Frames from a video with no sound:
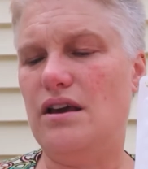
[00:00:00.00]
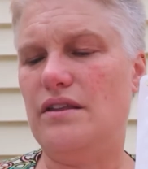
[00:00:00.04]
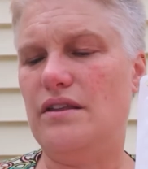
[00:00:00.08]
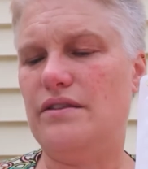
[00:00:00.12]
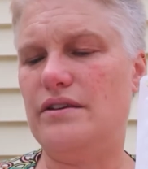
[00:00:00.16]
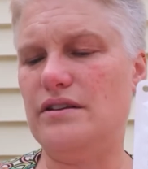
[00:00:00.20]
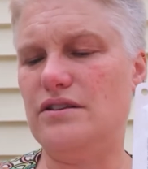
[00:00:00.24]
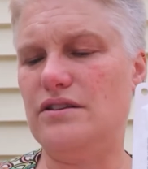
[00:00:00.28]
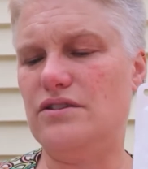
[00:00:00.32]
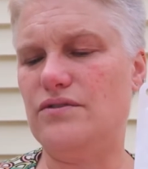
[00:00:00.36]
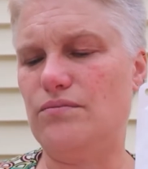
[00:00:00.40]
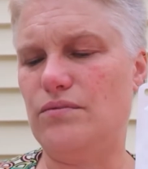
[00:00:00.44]

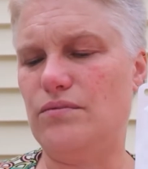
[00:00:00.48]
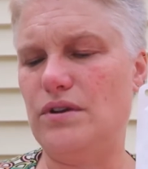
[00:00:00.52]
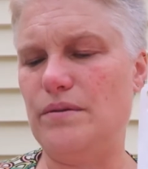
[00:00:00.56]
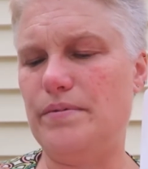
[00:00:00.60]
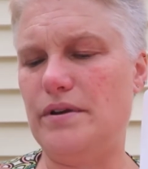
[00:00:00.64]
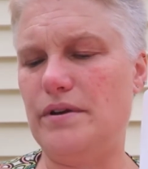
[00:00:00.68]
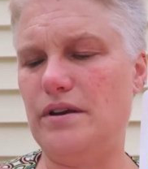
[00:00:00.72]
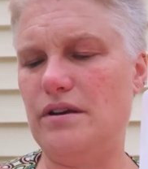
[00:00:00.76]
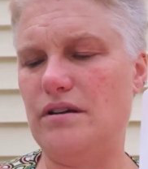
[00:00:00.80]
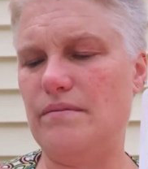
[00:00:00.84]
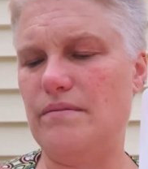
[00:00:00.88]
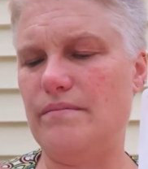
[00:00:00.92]
this
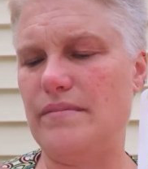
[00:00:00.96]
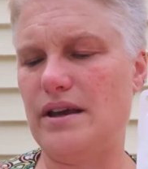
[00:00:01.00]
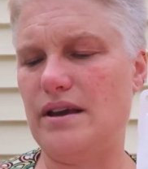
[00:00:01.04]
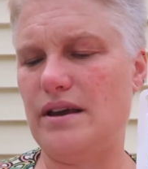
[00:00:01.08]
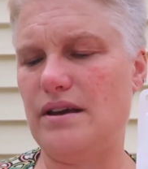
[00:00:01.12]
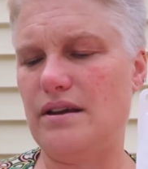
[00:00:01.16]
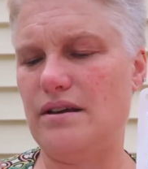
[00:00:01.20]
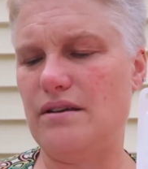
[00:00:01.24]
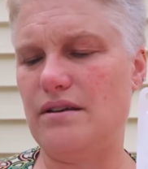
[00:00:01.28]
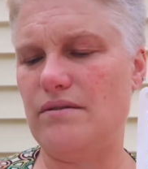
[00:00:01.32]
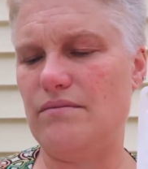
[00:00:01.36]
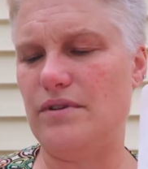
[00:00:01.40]

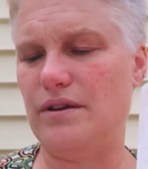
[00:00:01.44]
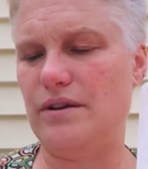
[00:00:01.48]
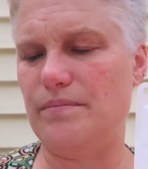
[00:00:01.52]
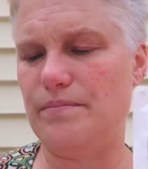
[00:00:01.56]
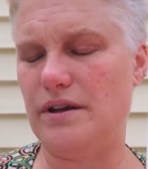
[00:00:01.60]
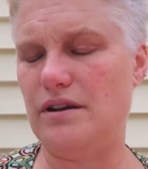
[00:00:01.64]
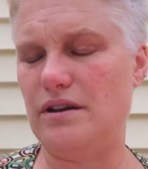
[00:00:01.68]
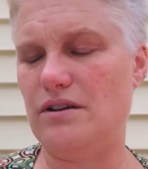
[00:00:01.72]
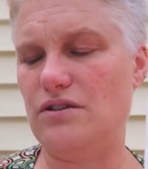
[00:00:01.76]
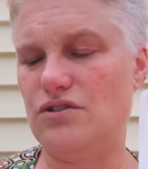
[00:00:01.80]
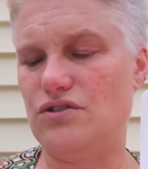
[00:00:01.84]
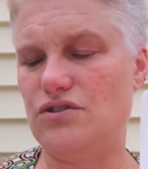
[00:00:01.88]

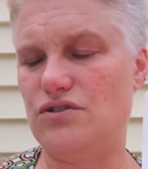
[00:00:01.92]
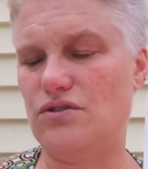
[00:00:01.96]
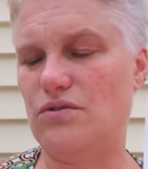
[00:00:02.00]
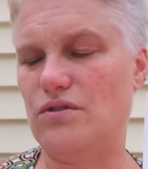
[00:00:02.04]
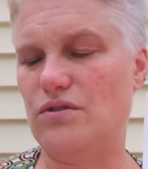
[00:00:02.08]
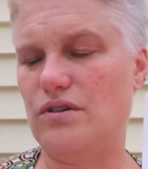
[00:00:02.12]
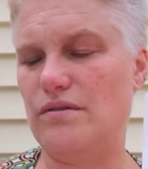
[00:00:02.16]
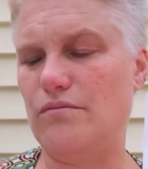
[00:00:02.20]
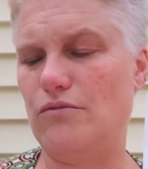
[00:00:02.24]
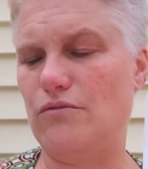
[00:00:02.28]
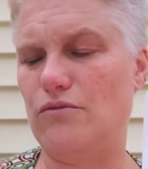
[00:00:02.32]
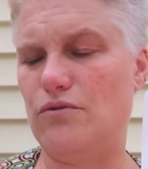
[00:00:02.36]
repair
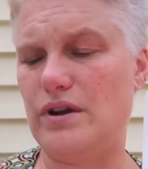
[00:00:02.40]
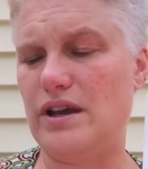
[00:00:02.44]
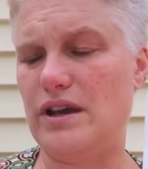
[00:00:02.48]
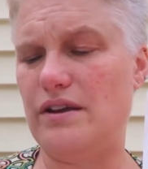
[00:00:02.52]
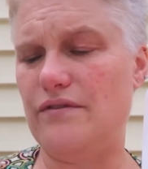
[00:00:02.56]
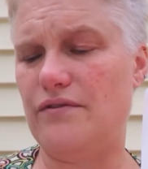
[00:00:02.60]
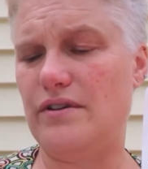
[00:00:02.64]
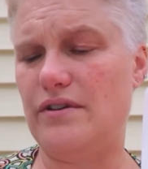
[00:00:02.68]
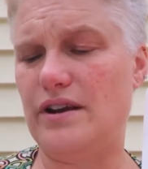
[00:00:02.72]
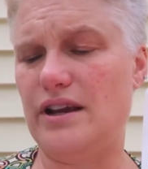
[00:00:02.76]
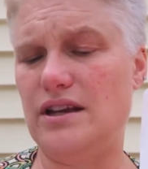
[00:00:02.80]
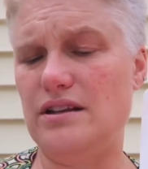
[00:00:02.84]
serum
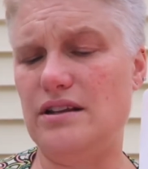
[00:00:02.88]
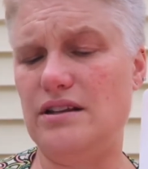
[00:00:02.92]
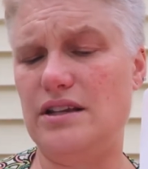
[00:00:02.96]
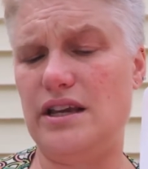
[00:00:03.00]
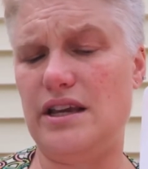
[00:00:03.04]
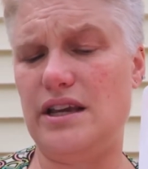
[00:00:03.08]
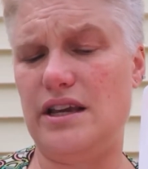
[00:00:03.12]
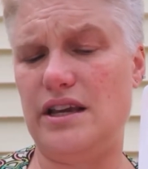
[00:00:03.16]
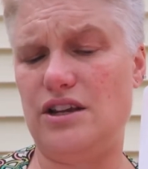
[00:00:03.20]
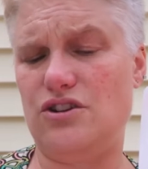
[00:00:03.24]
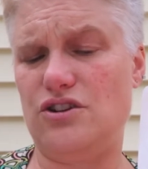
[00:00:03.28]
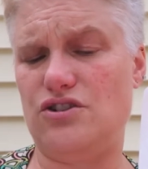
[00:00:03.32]
great for
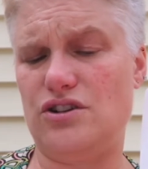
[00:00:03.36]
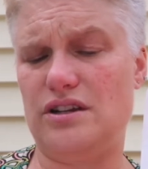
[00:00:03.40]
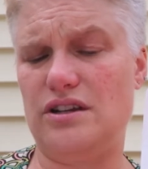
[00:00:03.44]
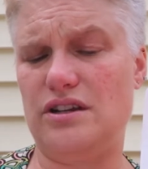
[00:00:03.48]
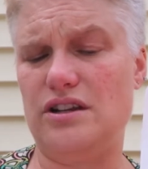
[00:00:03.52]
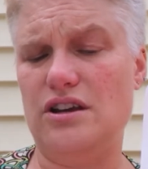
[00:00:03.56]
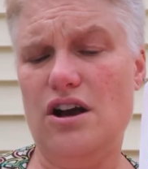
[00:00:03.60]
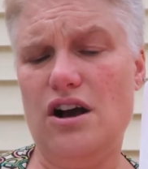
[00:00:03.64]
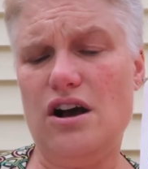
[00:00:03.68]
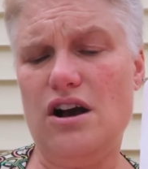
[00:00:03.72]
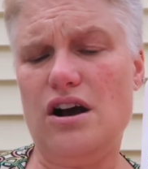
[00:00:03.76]
anti-aging,